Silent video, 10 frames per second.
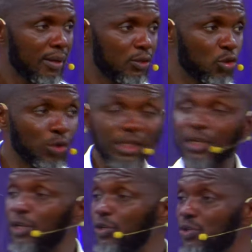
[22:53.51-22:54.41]
Though they
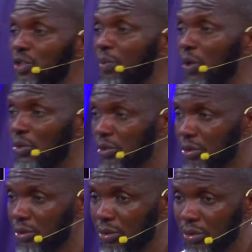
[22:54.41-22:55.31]
didn't use the blood.
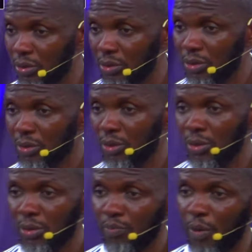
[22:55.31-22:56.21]

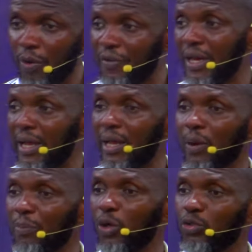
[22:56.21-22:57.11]
My wife and I, our
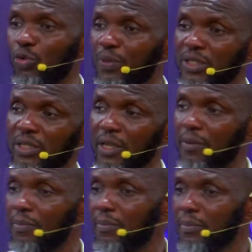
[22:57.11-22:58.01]
blood group is the same.